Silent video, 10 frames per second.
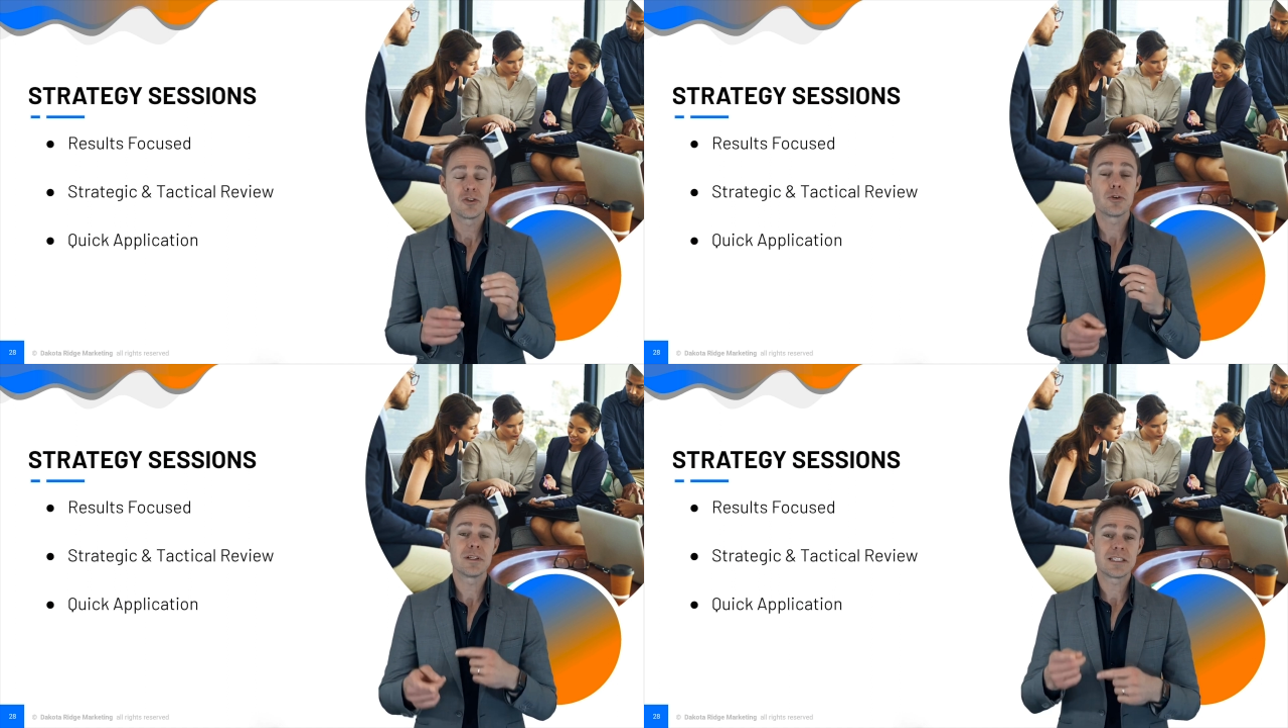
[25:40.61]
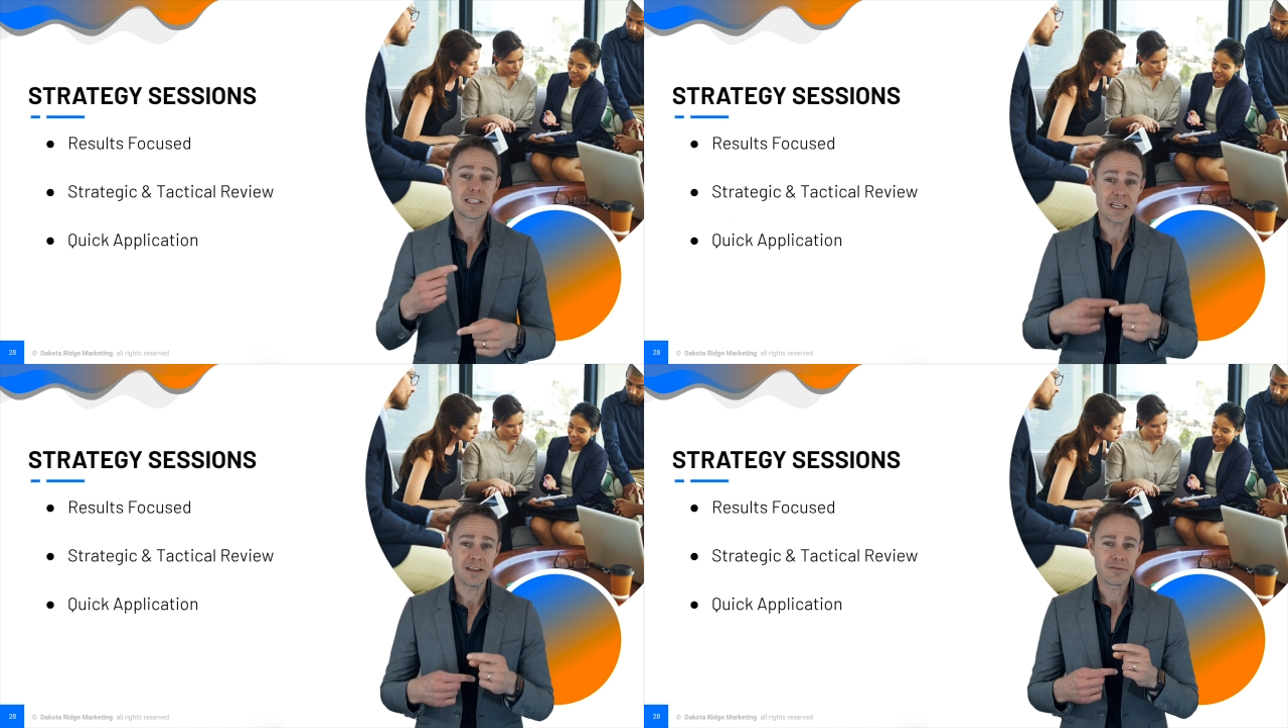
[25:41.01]
to
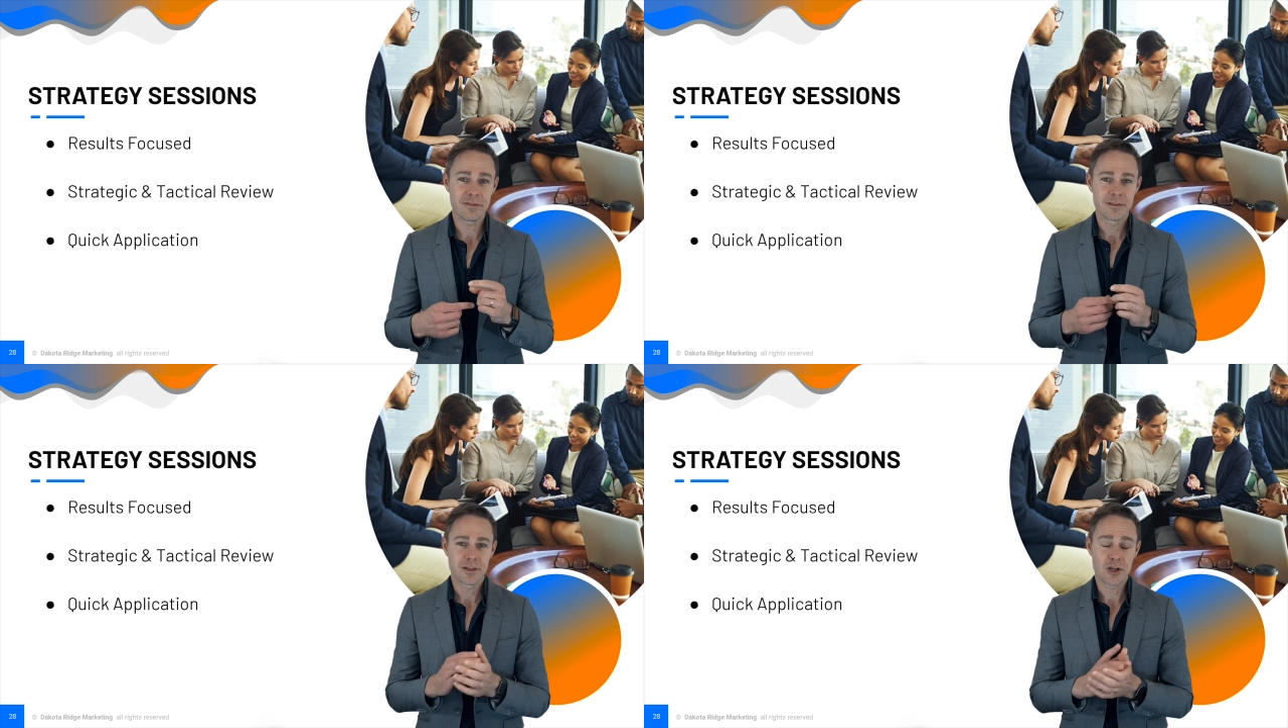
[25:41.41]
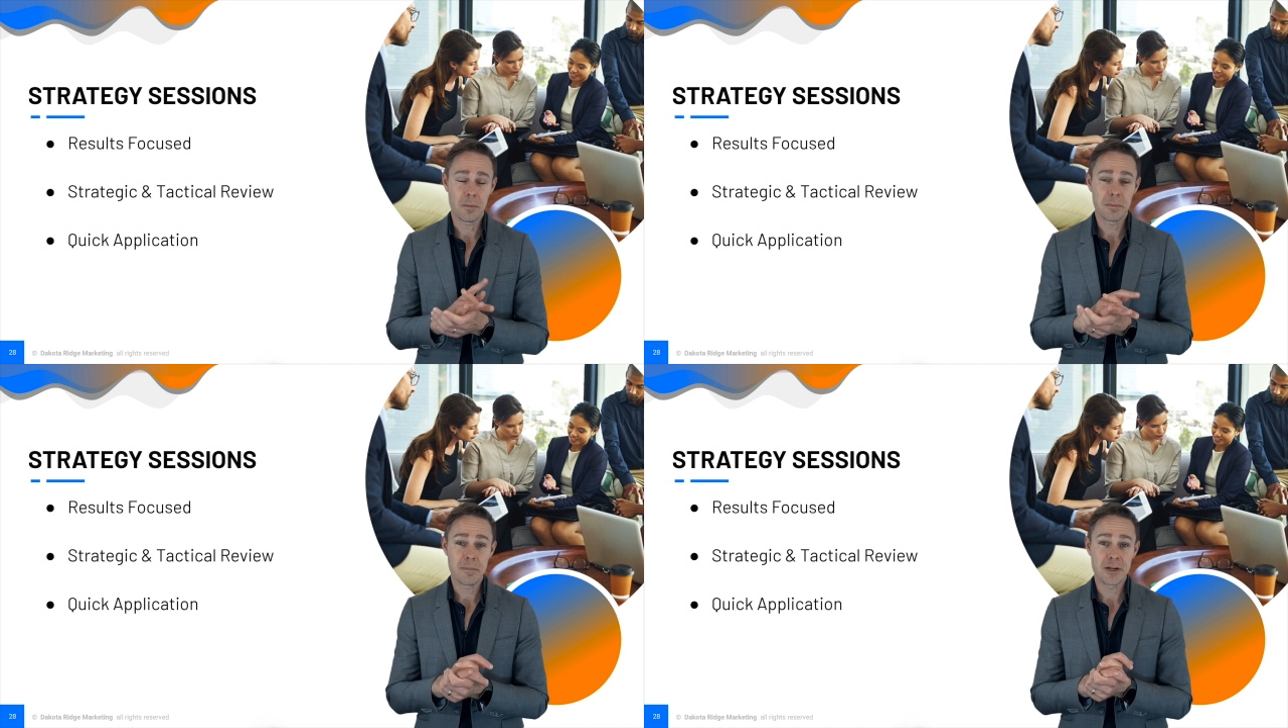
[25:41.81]
receive the
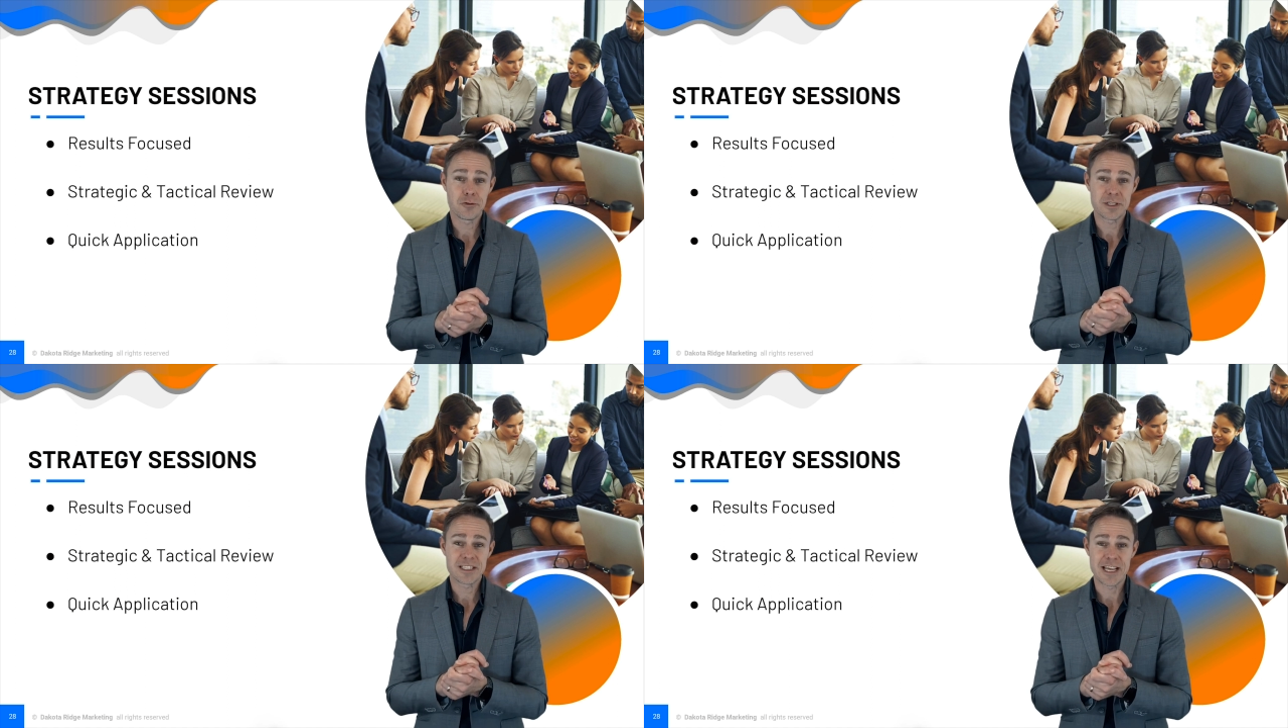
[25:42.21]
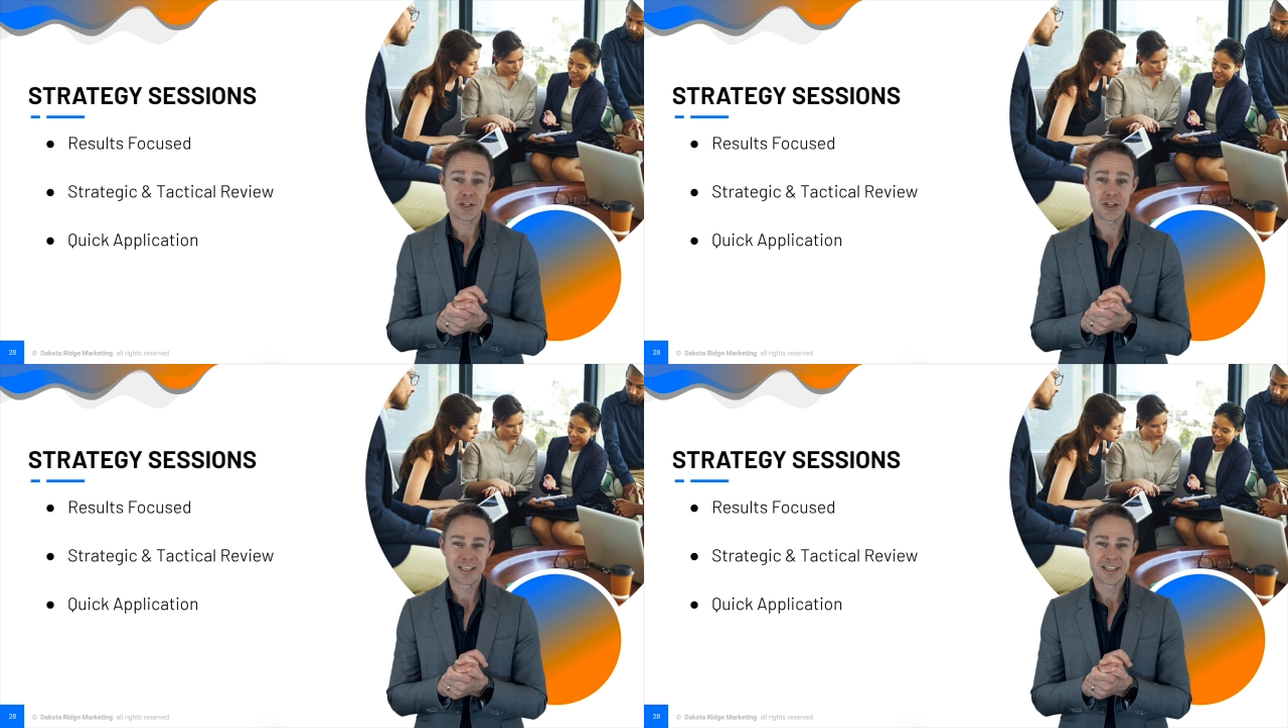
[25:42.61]
complimentary
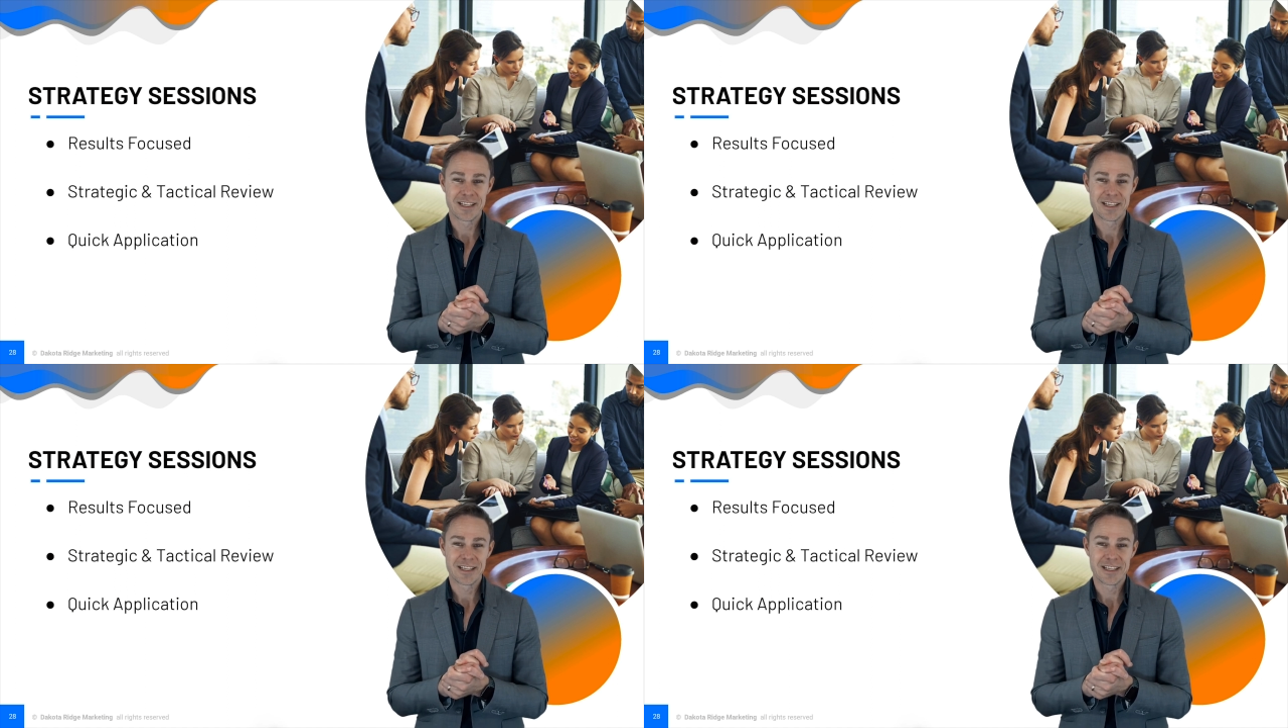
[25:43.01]
session.